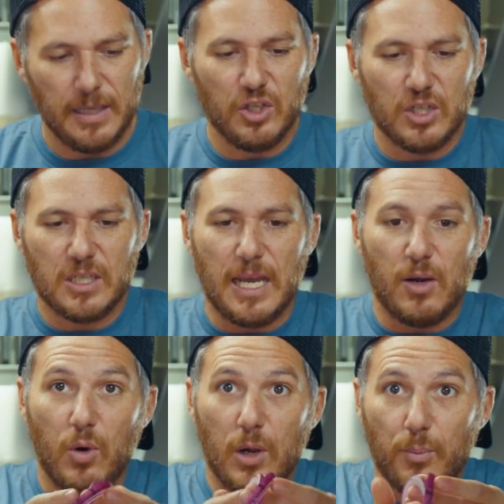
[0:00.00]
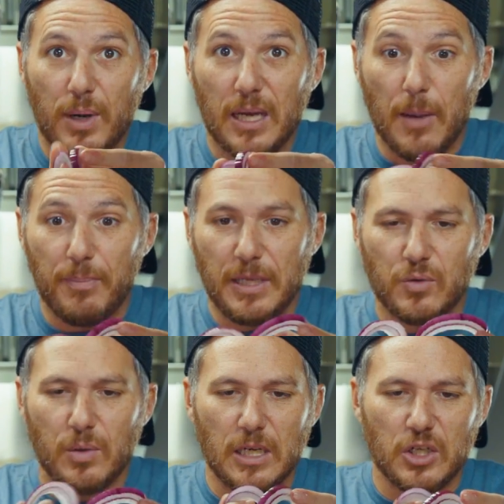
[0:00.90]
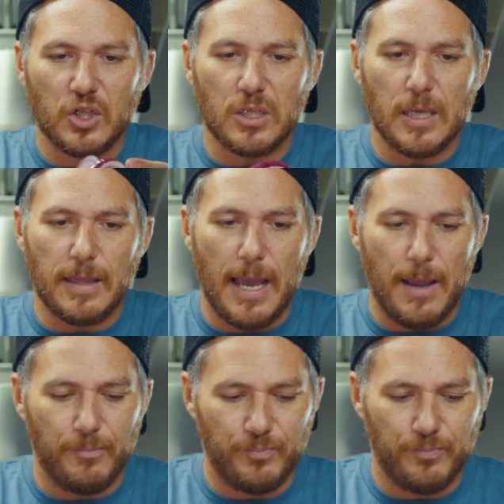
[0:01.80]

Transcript: And then you just kind of want to break up these rings, just like that.